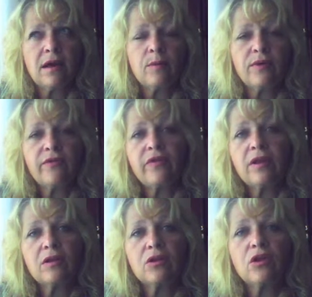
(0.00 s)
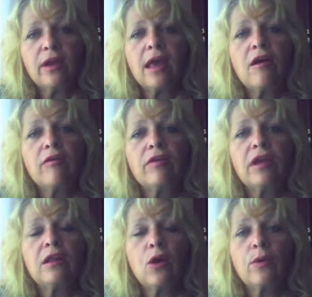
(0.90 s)
I would feel or look
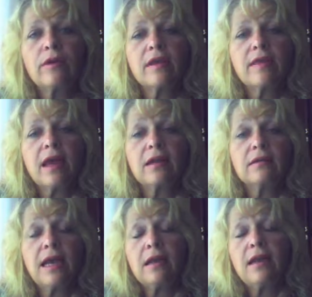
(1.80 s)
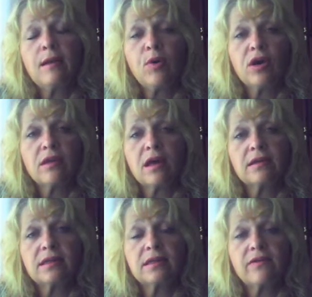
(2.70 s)
healthy lower than that. And part of
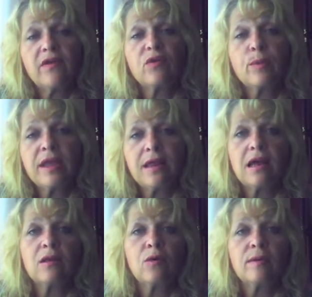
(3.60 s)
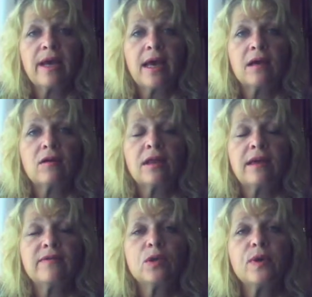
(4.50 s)
that is because I've never been that low in my adult
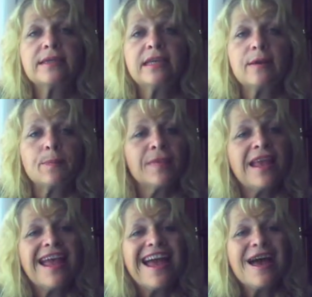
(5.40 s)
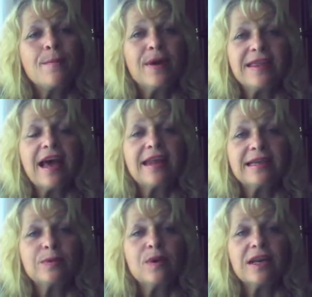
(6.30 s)
life. So we'll see. But that
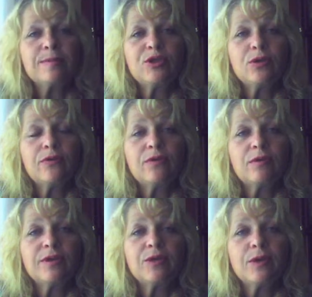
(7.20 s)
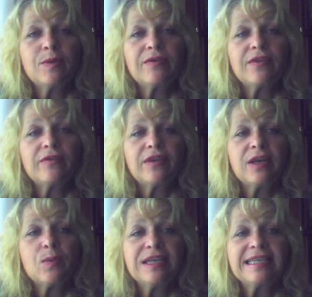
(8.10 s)
is what I'm shooting for, between
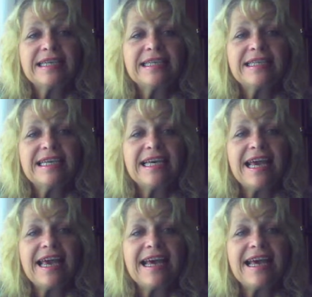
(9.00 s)
150 and 160.